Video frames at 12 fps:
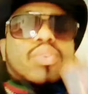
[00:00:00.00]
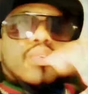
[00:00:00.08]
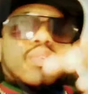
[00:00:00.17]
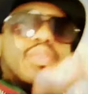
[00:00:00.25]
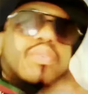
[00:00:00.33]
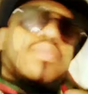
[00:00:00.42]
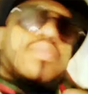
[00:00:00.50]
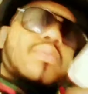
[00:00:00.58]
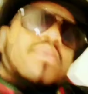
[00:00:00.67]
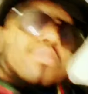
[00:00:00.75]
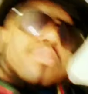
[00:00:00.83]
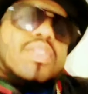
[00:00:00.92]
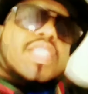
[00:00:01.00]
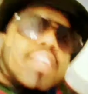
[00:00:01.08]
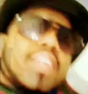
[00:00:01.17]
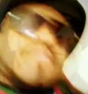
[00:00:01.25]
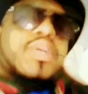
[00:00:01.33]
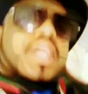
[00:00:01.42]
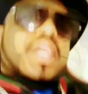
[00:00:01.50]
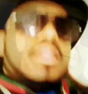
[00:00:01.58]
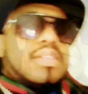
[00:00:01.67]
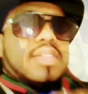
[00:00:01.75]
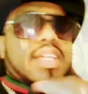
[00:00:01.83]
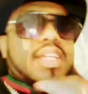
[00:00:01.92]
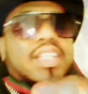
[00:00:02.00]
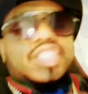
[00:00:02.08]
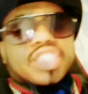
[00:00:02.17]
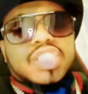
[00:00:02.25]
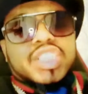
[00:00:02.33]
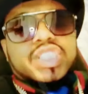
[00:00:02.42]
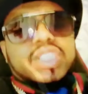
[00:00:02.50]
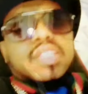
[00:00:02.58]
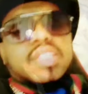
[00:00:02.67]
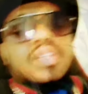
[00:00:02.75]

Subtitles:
savourer, d'aller chercher des ressources.